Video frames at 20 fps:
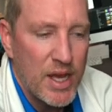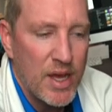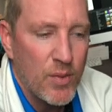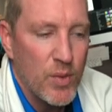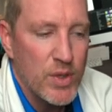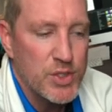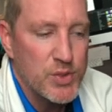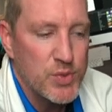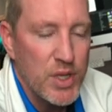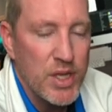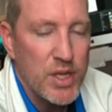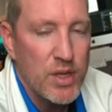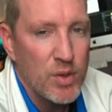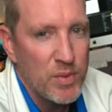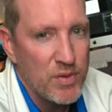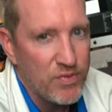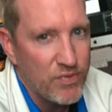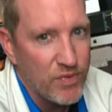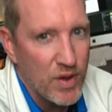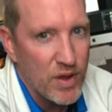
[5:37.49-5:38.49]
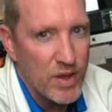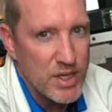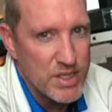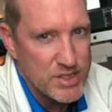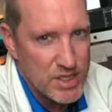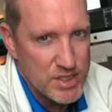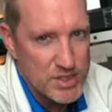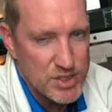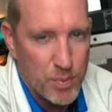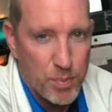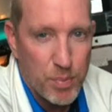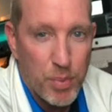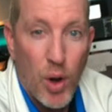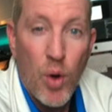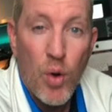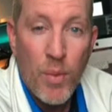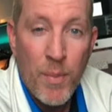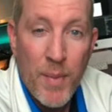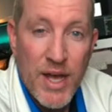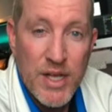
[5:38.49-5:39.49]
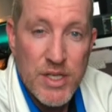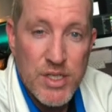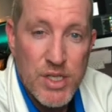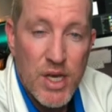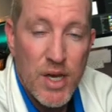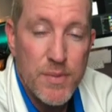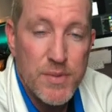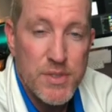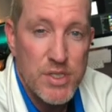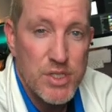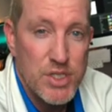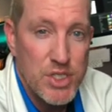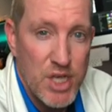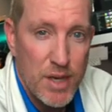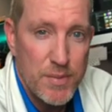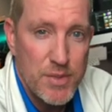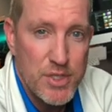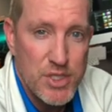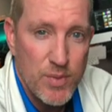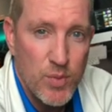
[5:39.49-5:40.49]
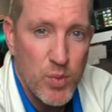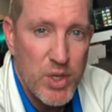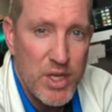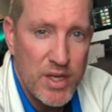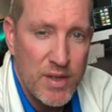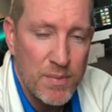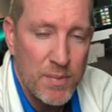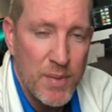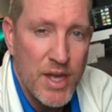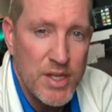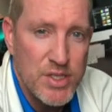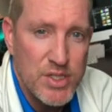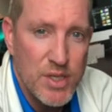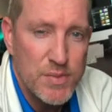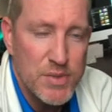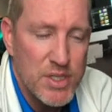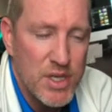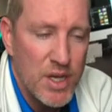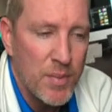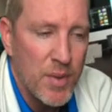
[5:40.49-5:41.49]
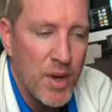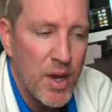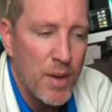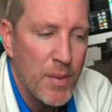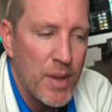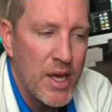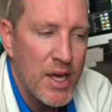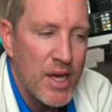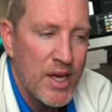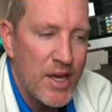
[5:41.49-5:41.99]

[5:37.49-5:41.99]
And what's really going to be fun is as the bowl matchups and championship weekend matchups come up,